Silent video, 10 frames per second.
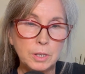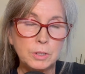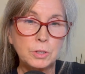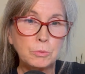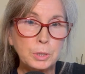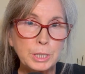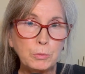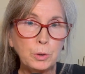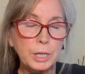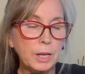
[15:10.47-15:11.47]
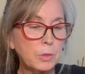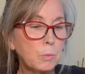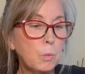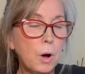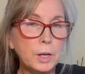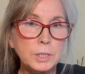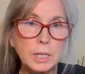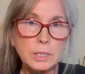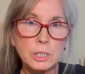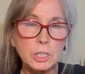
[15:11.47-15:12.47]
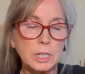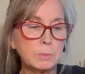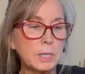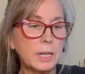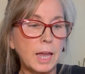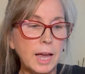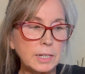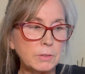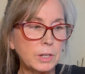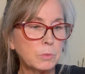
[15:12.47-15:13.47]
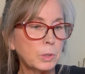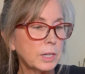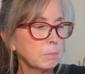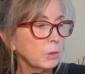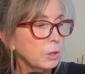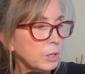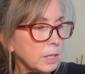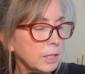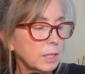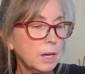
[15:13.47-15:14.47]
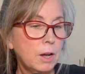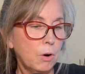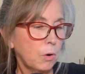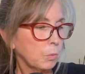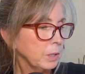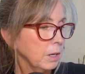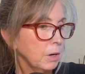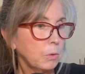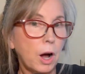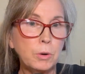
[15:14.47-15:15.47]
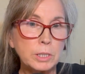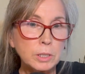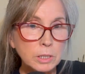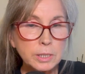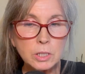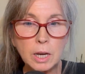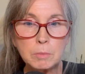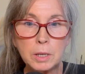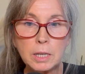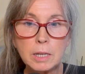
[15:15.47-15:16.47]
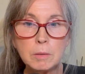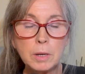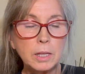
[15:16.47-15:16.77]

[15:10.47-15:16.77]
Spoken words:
to reach for it again, the wanting, it just keeps getting activated and we keep looking I just need to check my email.